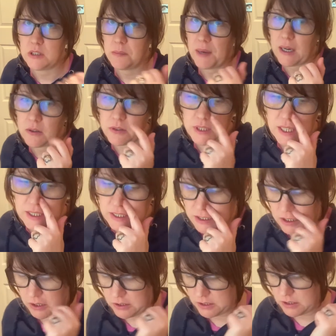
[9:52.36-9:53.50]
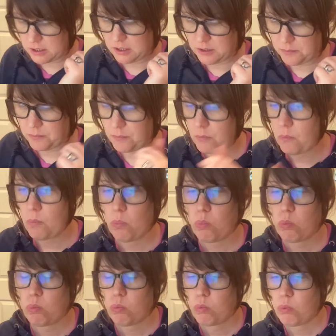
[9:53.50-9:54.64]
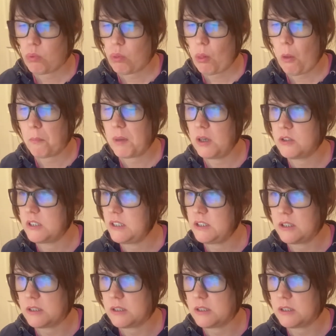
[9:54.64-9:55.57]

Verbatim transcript: £1, and it's going to, postage